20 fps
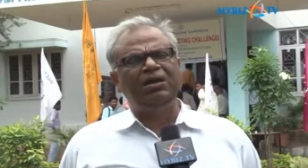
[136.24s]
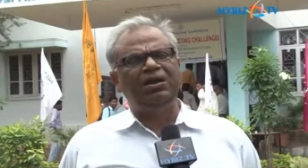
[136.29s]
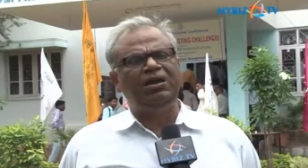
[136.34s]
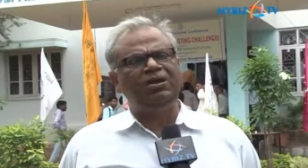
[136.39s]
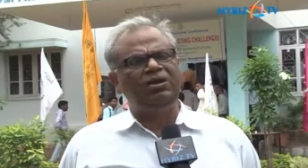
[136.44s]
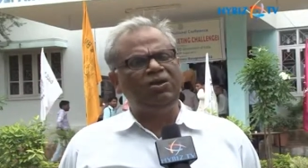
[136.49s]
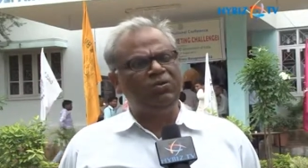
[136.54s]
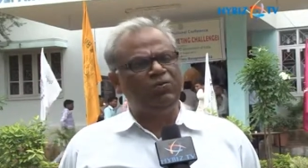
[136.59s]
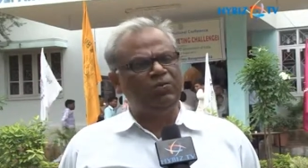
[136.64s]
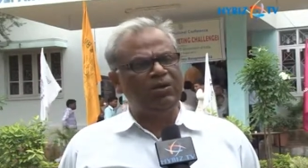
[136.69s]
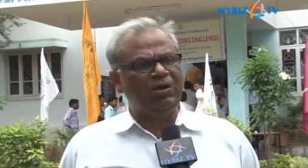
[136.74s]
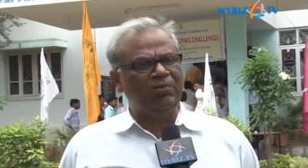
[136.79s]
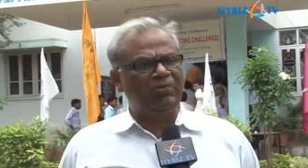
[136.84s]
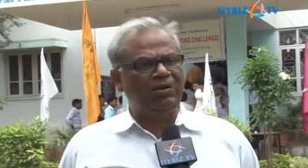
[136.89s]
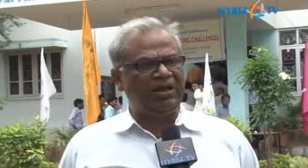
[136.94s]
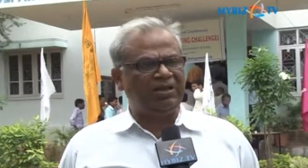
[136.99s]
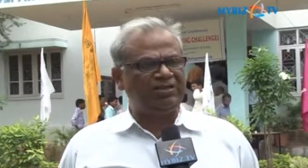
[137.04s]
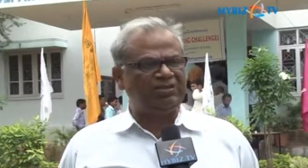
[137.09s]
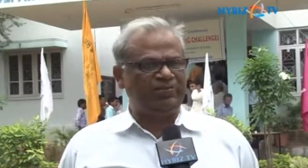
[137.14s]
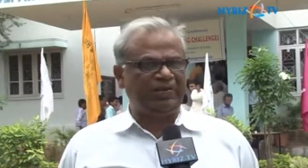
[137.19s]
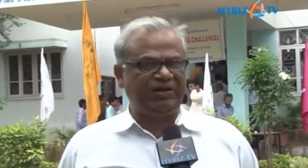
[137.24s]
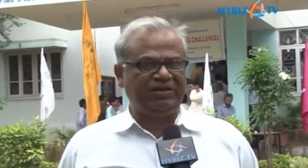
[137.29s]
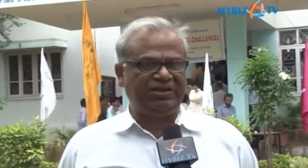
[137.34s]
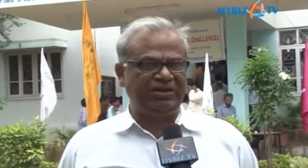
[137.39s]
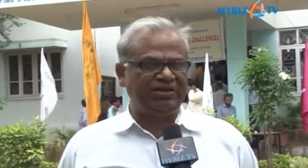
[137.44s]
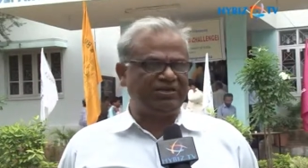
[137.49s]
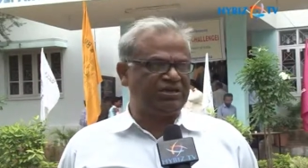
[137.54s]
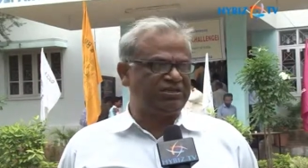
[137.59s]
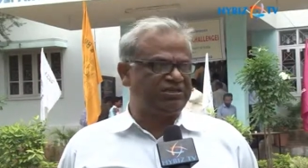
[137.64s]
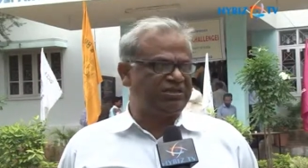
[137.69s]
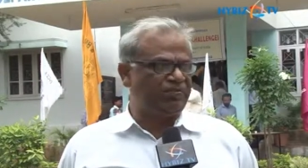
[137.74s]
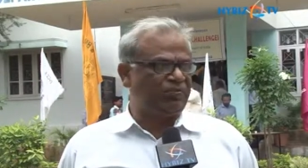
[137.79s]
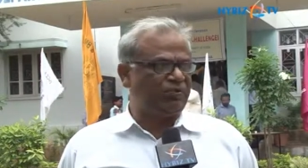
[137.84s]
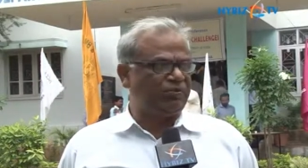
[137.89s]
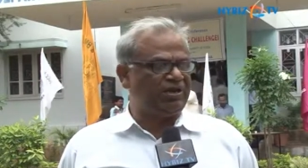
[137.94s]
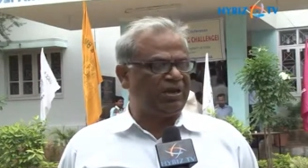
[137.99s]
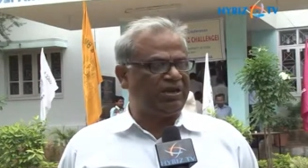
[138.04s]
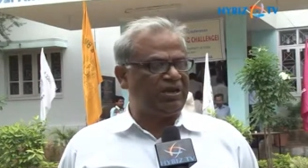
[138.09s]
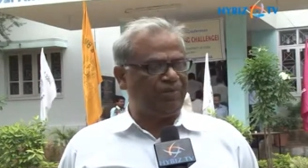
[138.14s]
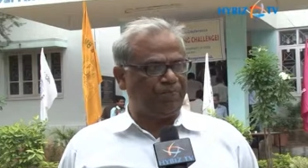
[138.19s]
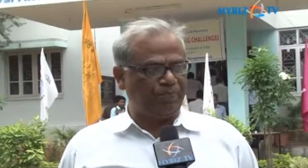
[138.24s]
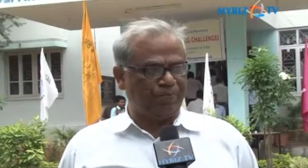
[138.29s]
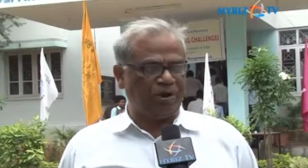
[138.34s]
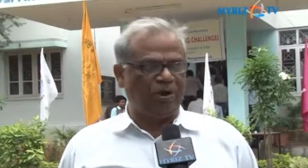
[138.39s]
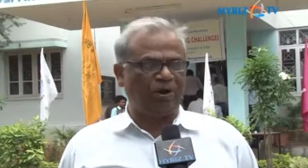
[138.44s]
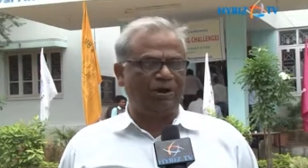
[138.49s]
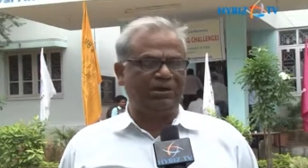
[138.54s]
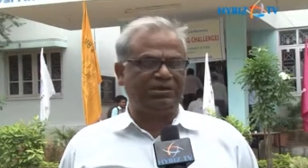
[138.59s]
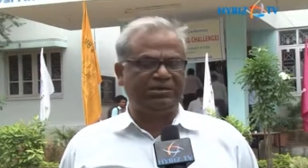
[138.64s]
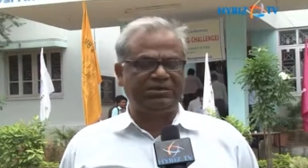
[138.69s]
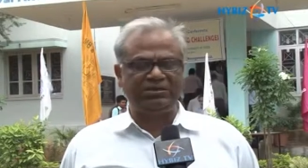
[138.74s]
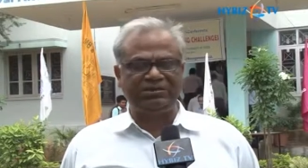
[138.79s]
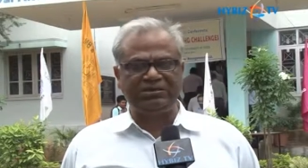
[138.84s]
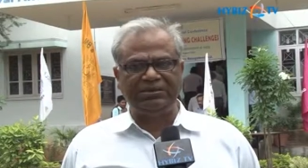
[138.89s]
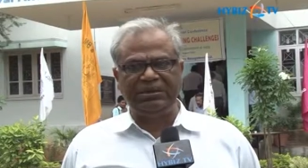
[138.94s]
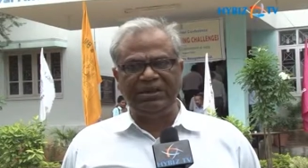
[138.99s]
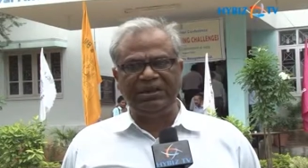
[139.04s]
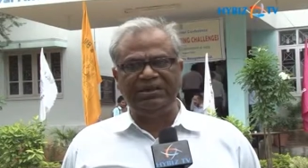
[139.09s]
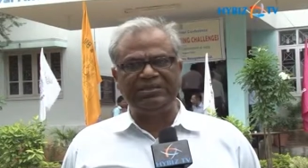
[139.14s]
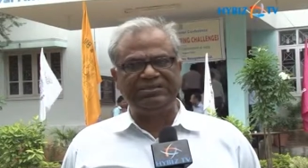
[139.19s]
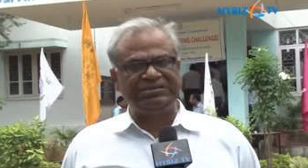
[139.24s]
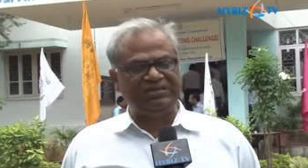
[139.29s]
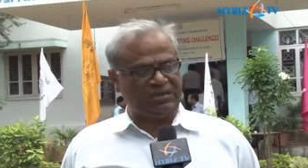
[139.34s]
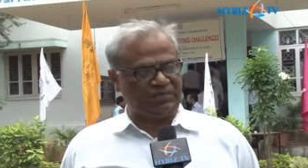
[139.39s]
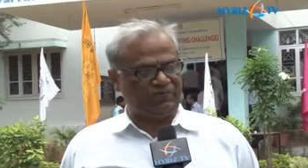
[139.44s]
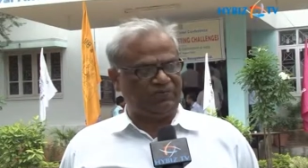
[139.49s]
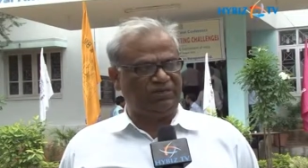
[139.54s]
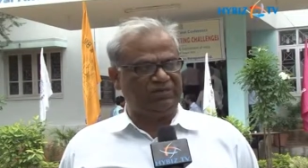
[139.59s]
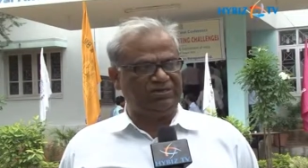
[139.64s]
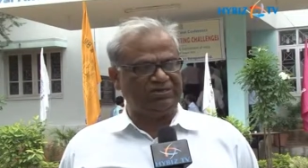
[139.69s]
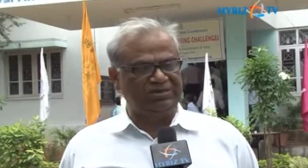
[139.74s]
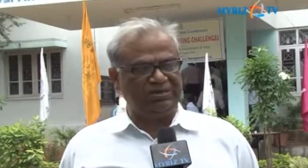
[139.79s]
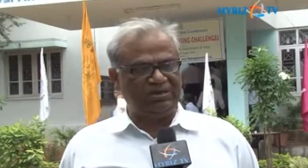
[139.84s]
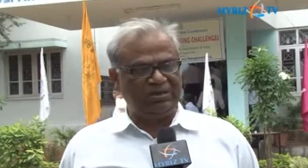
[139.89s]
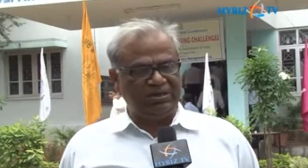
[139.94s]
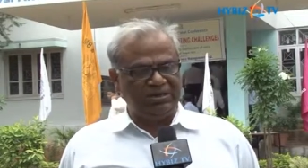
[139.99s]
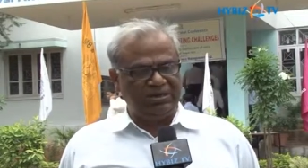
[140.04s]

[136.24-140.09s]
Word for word: innumerable expectations about any product any service.